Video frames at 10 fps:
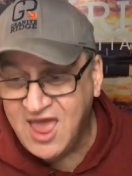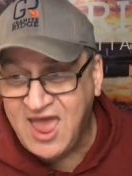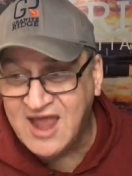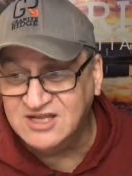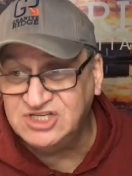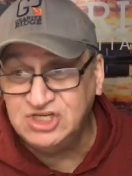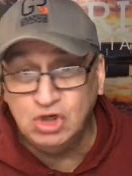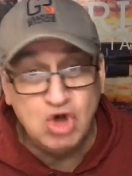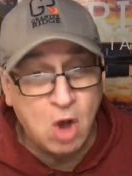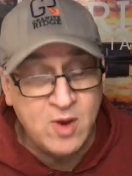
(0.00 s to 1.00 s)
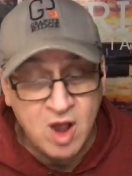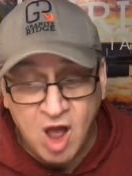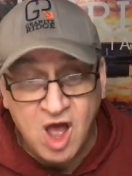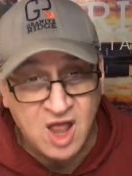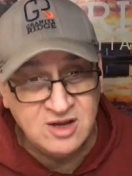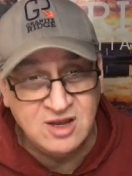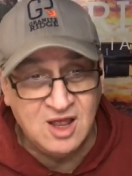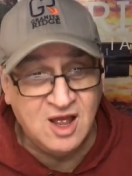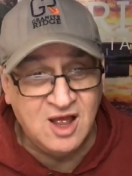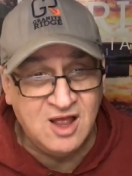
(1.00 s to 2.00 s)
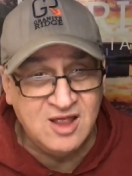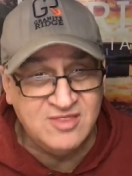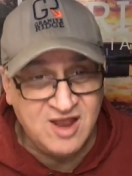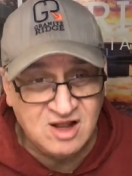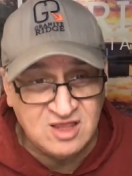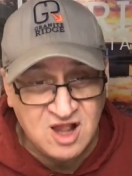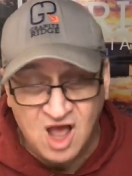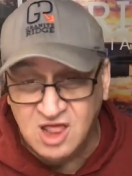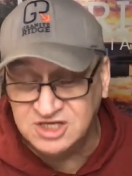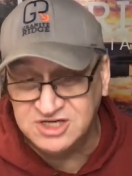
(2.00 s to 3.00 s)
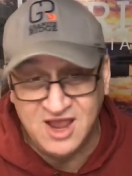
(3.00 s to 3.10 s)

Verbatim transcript: and is still going on uh, there at the college.